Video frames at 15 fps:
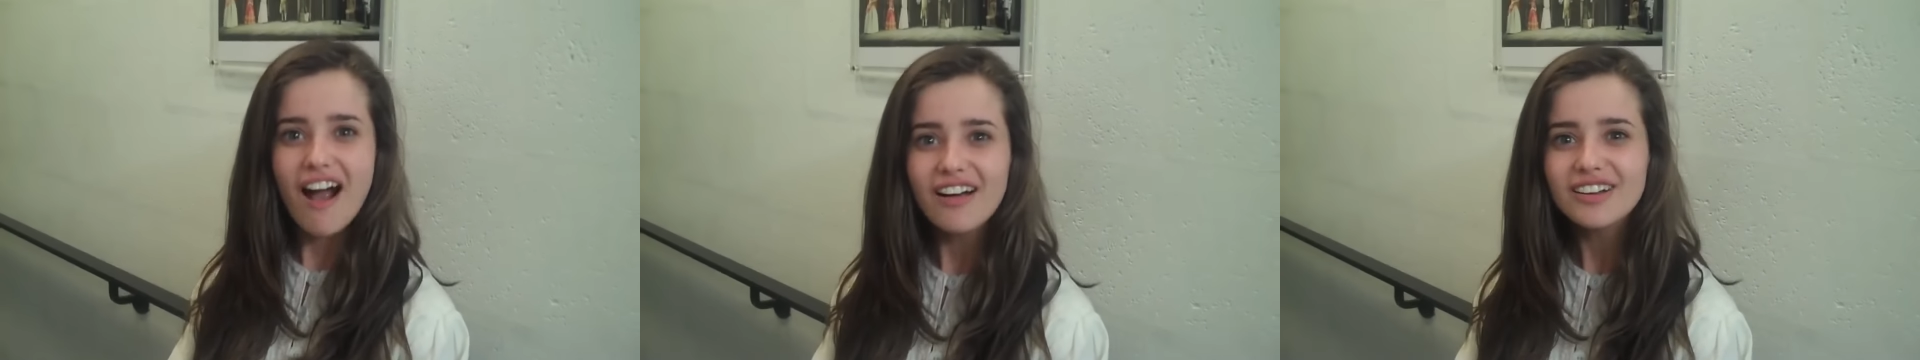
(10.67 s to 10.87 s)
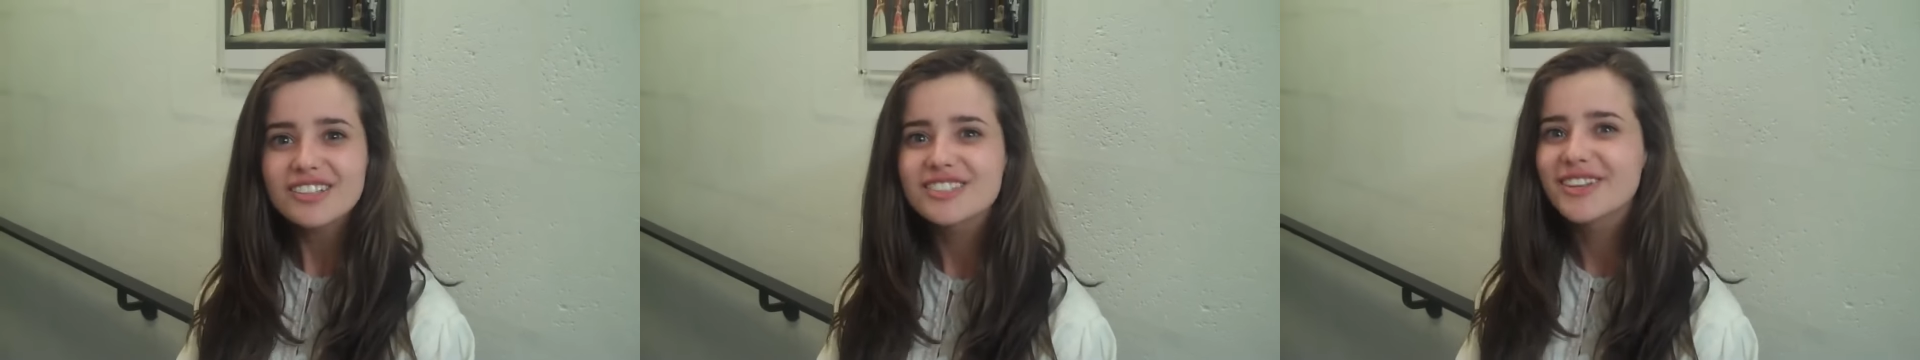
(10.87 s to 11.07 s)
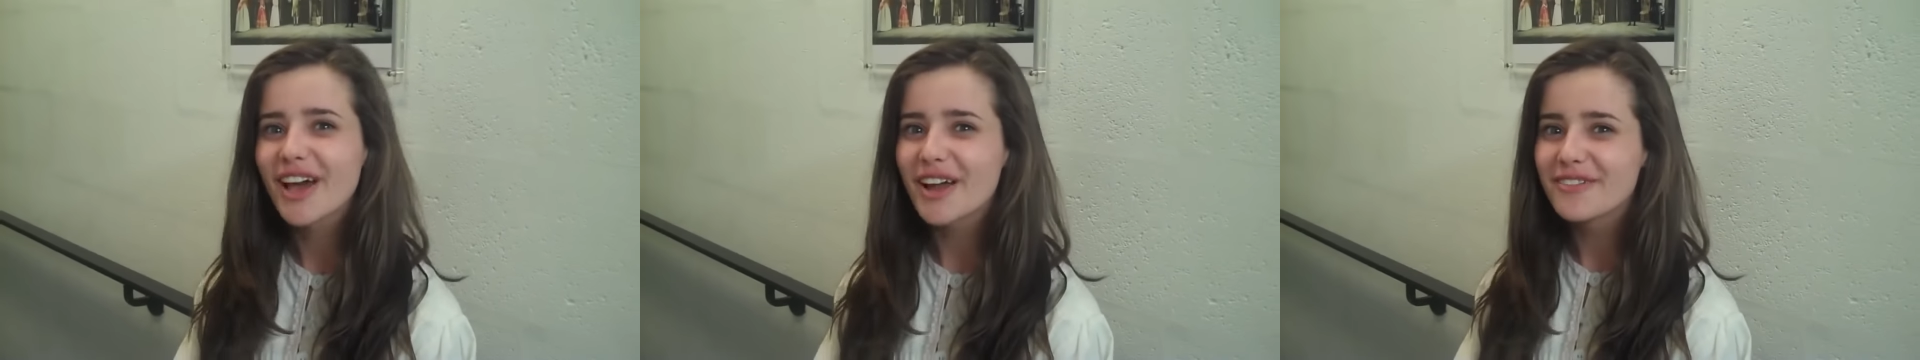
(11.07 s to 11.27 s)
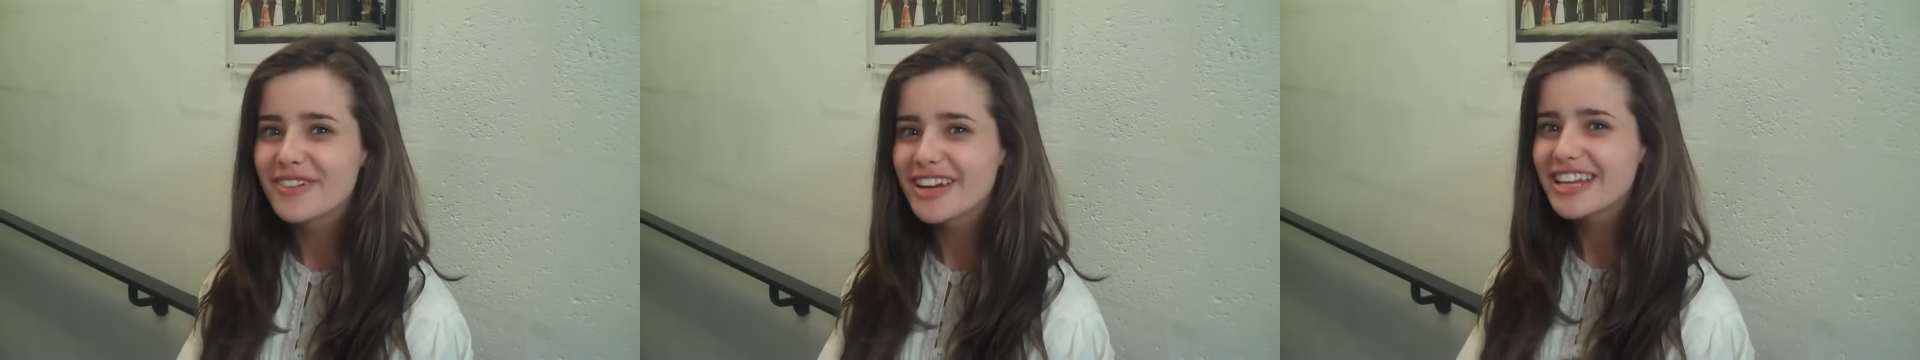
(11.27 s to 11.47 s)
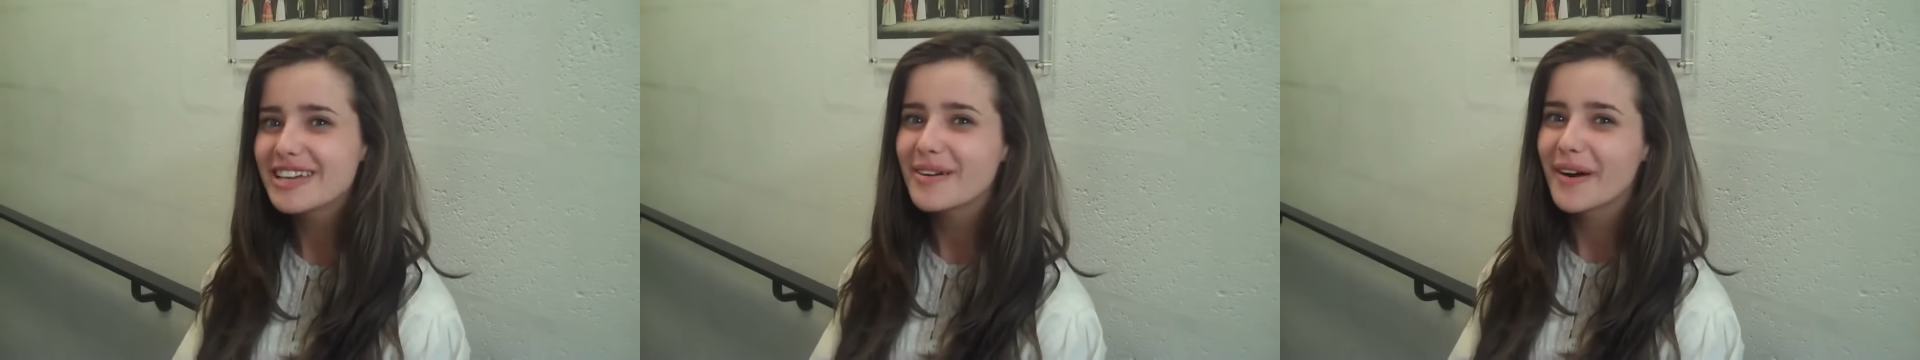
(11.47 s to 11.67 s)
Oh, it's going
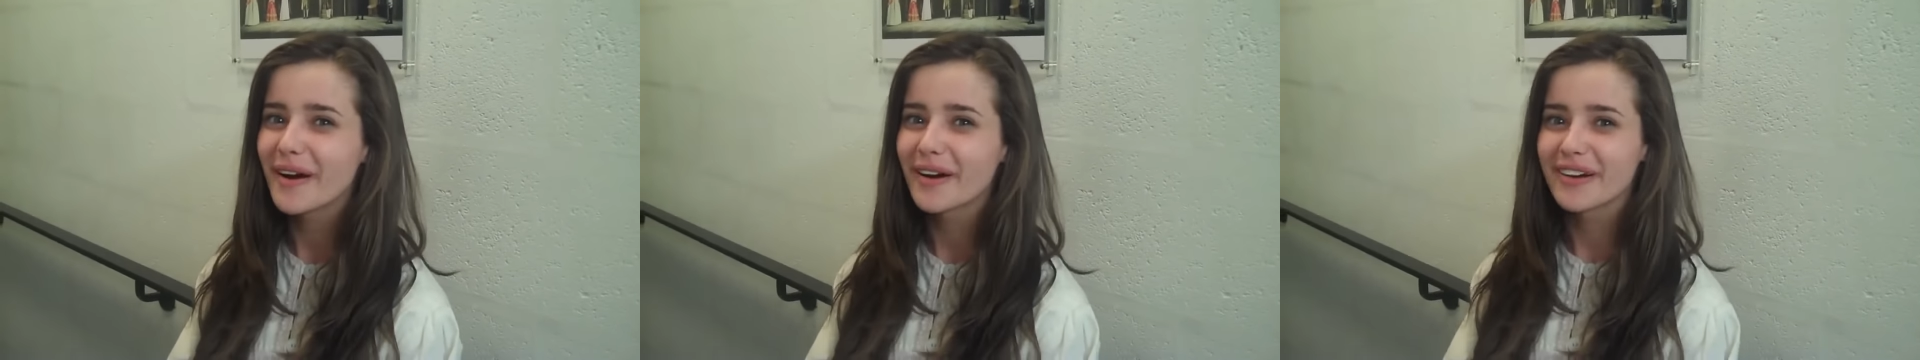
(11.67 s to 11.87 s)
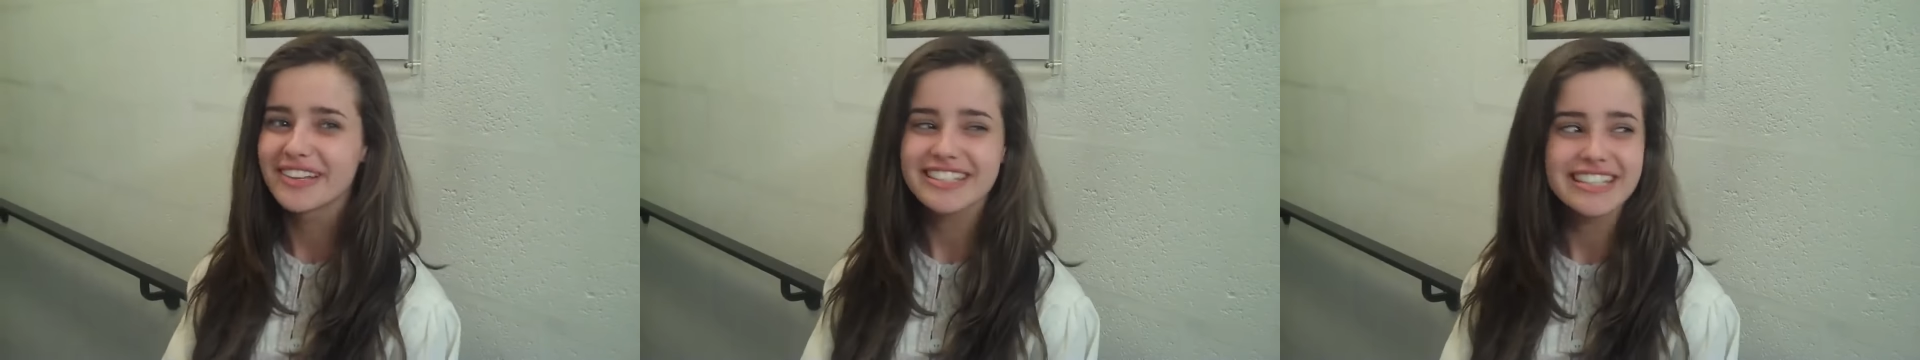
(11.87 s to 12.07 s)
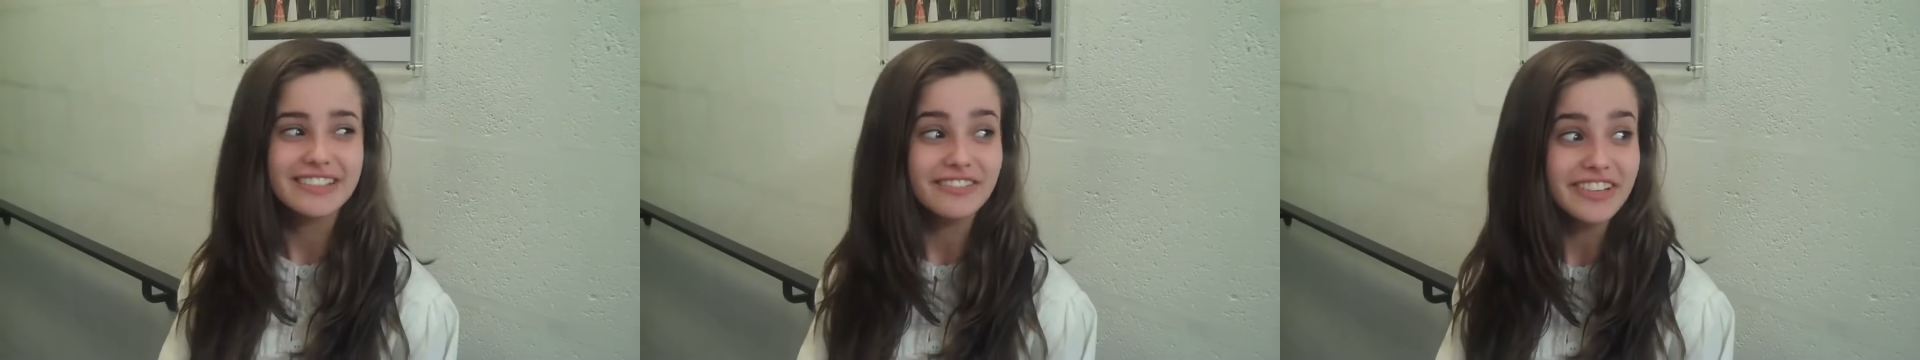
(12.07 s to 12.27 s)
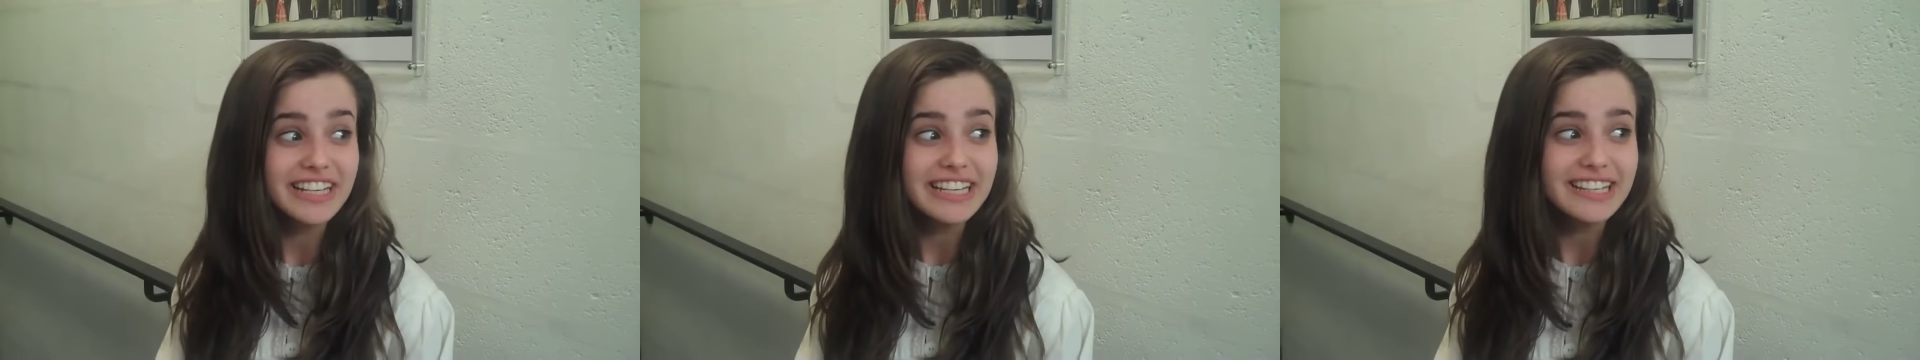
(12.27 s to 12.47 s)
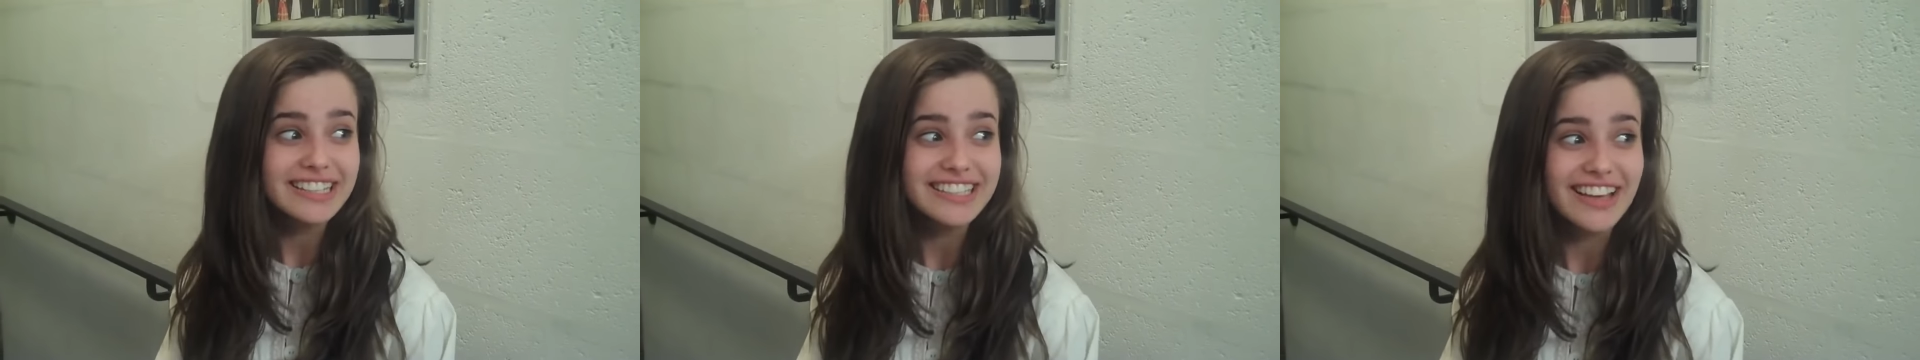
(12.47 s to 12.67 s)
really well. It's
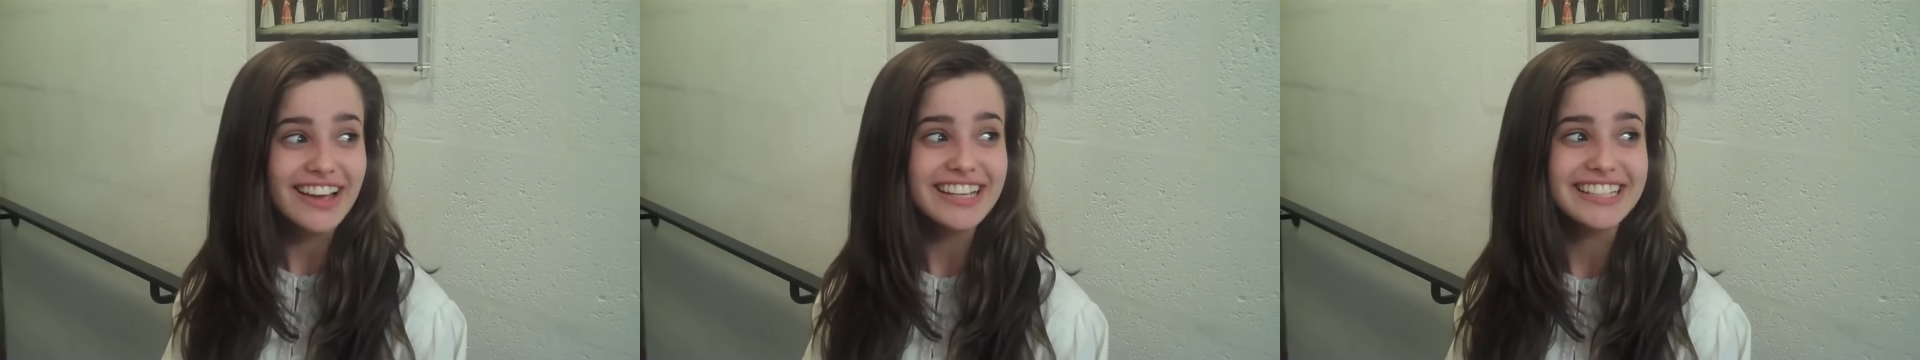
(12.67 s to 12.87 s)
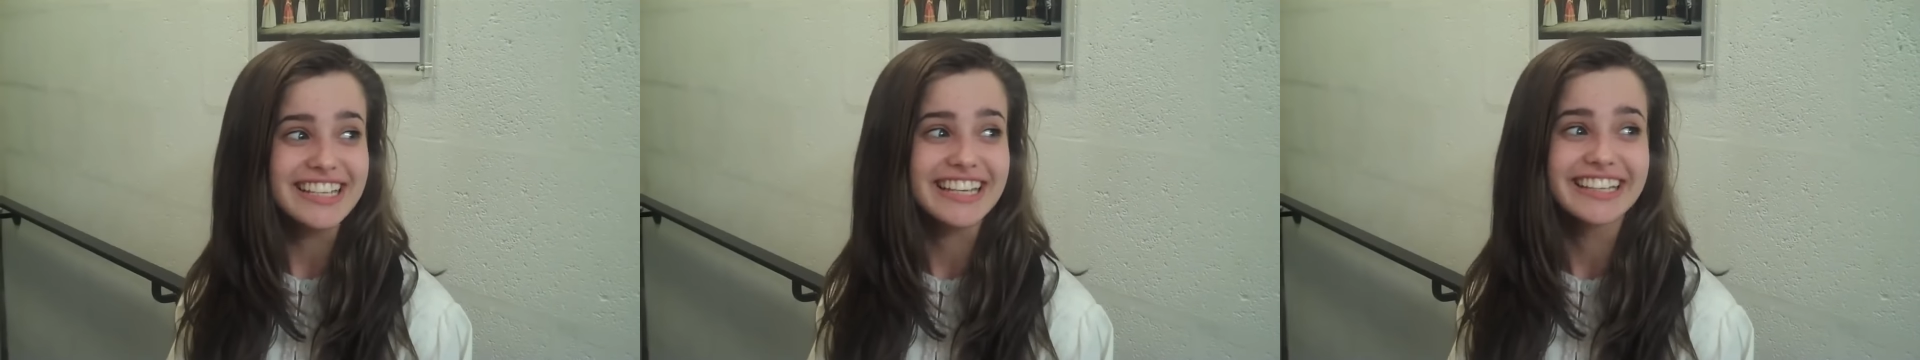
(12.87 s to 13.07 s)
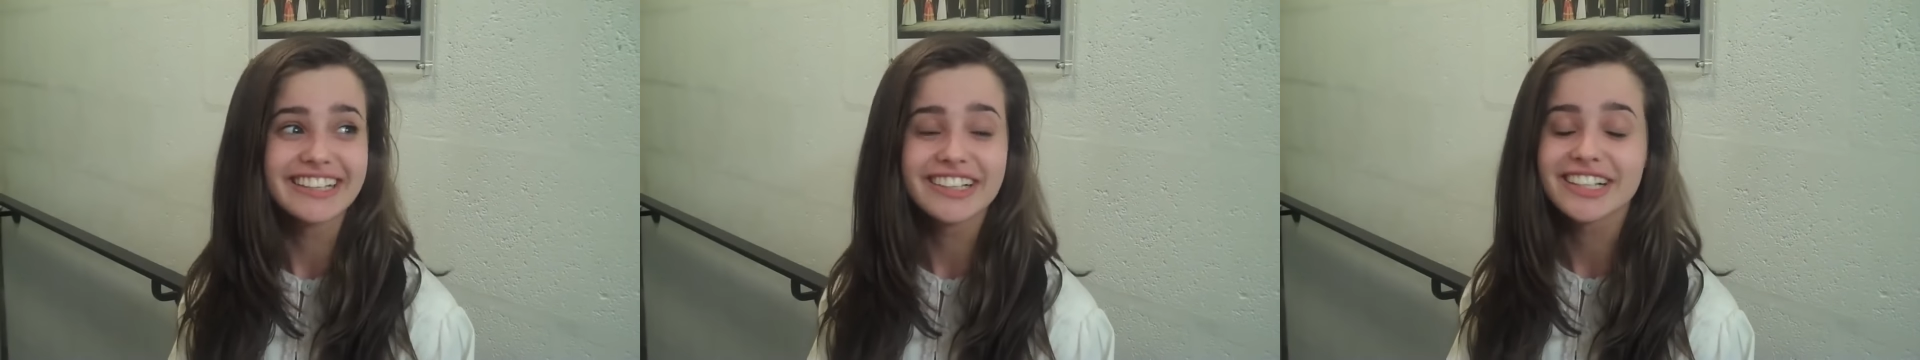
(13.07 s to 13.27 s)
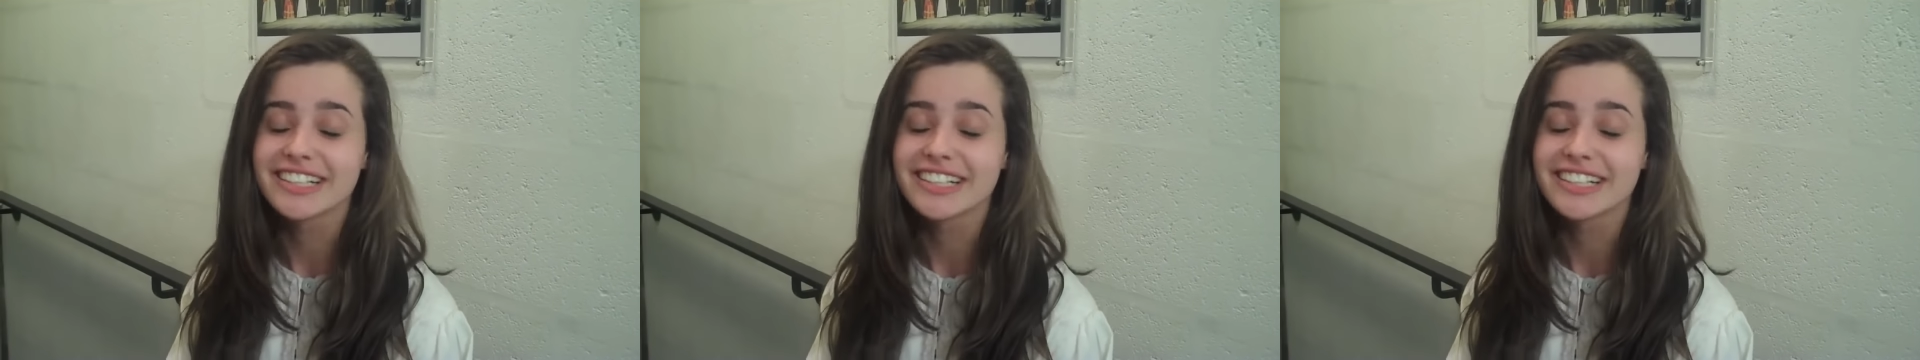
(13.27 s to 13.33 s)
really exciting